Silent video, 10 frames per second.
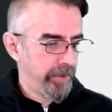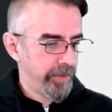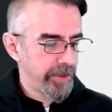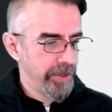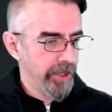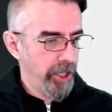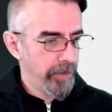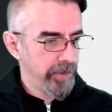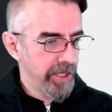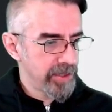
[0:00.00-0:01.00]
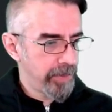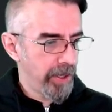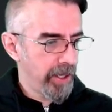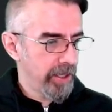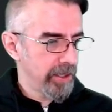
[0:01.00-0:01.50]
Turn to updates
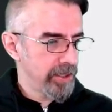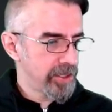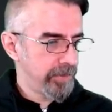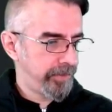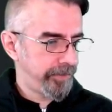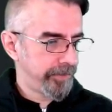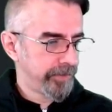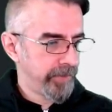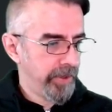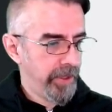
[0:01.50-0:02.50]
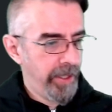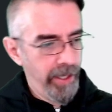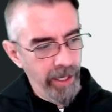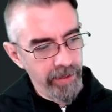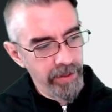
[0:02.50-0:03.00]
page.
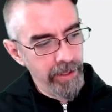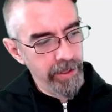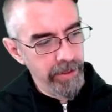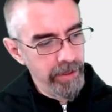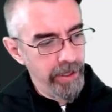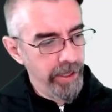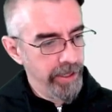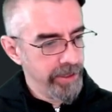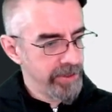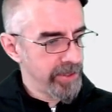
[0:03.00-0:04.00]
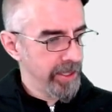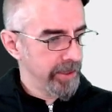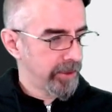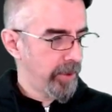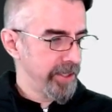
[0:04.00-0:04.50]
And then you can say,
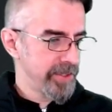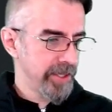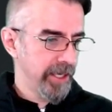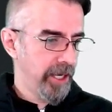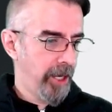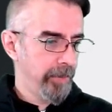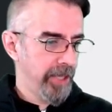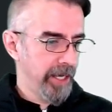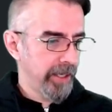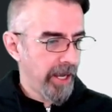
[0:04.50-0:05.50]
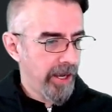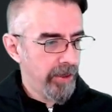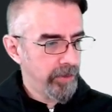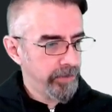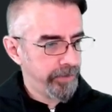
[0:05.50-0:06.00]
go ahead and say update
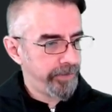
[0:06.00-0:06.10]
now.